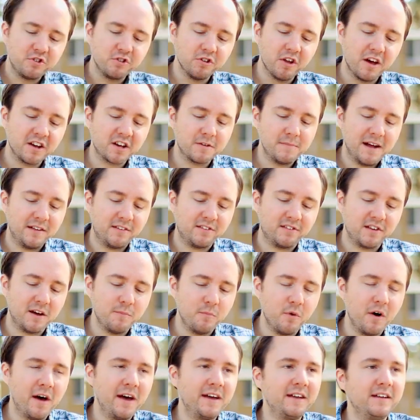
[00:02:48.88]
do like about
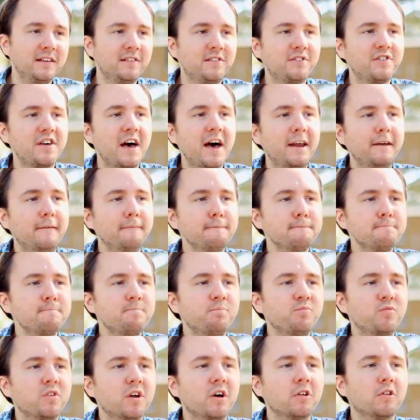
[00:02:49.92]
Subway is that
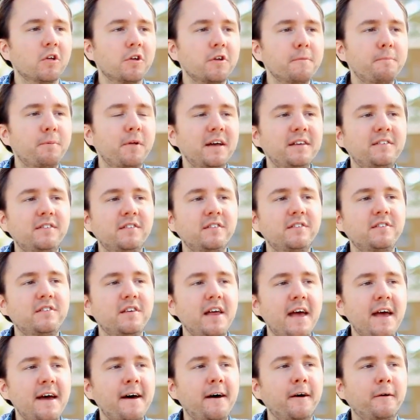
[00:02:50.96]
a lot of places
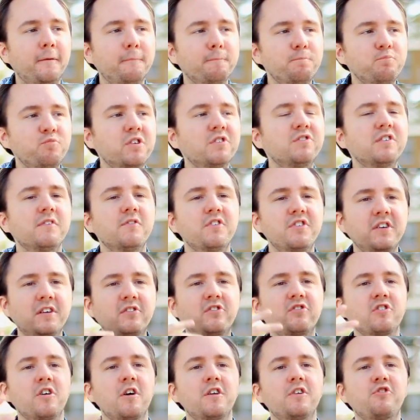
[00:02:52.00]
now, because
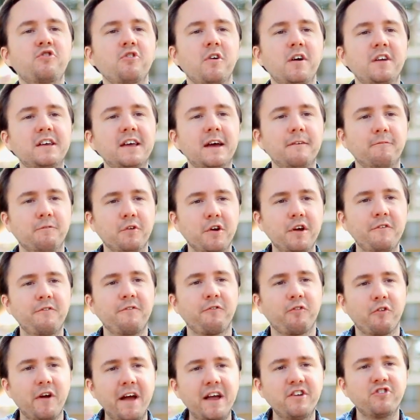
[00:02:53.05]
everything's kind of trying to get very
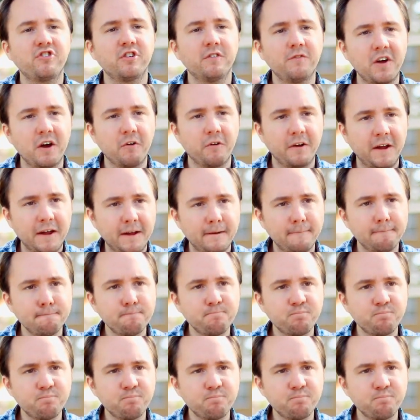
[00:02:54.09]
fresh and very